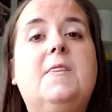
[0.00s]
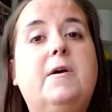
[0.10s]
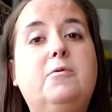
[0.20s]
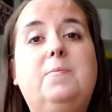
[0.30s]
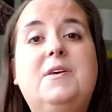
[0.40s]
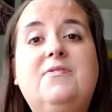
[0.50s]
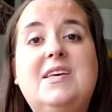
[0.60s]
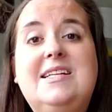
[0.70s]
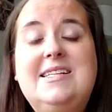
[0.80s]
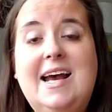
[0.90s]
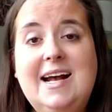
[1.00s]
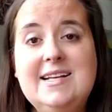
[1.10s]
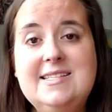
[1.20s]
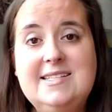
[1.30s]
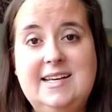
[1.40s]
that would be
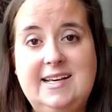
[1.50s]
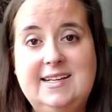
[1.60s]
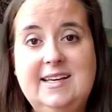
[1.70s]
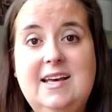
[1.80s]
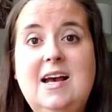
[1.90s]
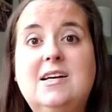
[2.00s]
fantastic